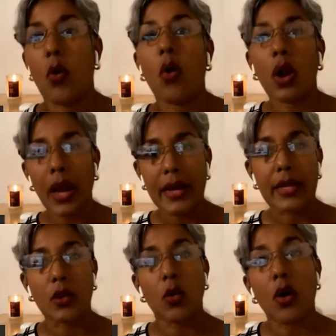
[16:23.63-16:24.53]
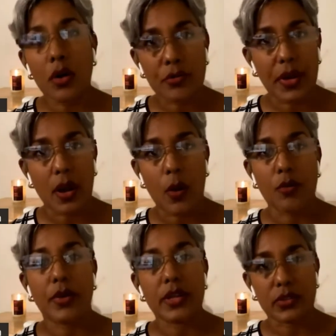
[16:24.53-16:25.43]
all at the core of it,
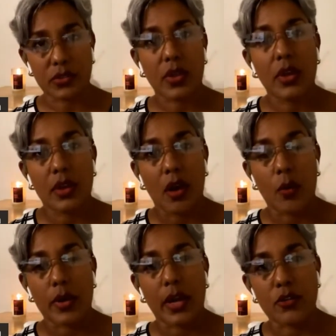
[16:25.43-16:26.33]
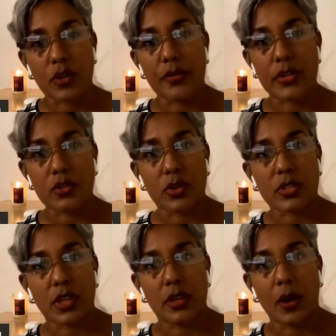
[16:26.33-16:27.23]
however, is our natural
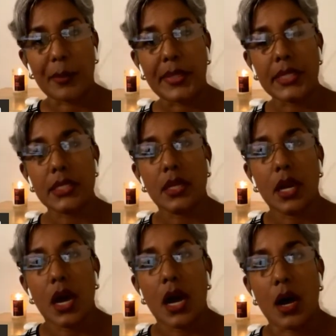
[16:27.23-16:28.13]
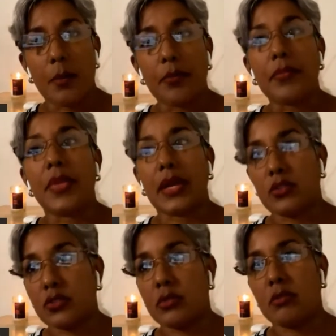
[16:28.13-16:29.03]
resource endowment.
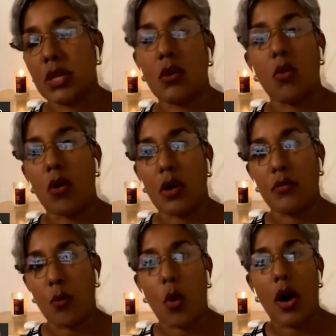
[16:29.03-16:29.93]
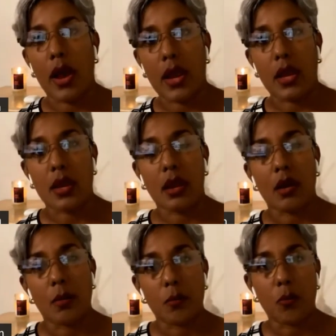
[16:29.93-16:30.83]
That's the core of why
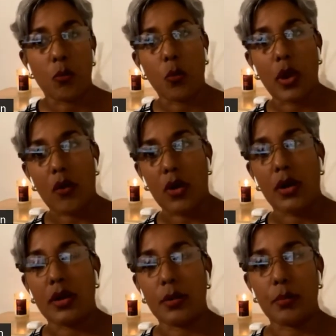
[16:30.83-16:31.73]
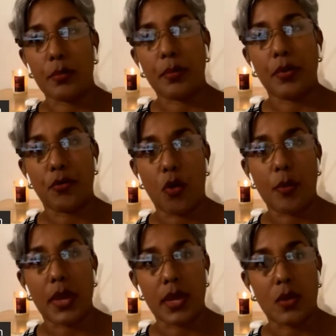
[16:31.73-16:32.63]
we are an
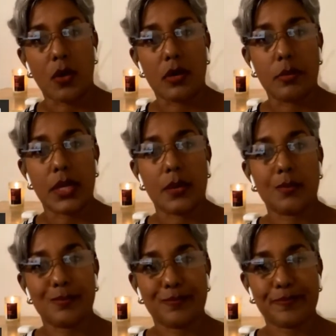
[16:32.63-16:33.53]
underperforming economy.